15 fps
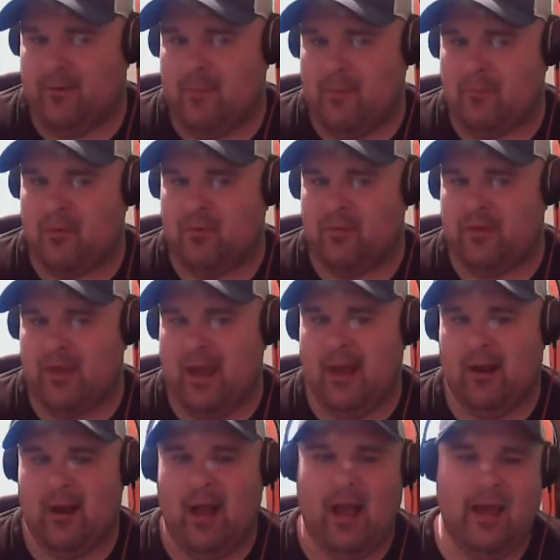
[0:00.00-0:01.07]
also you got to
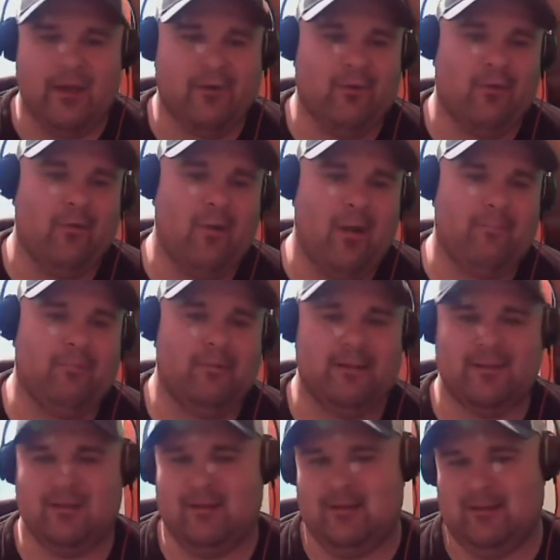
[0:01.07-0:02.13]
remember the era I
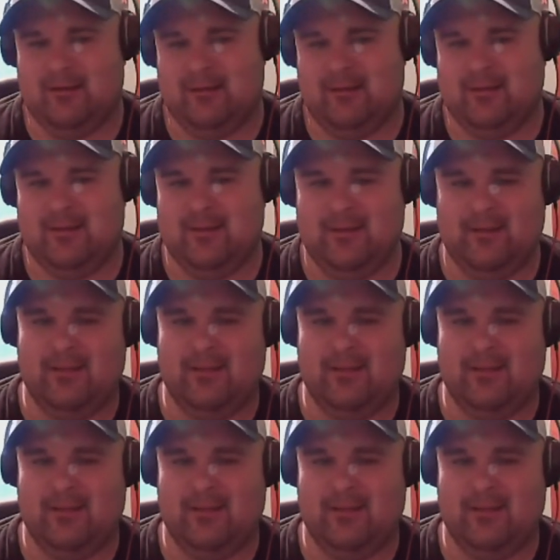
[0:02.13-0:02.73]
grew up with,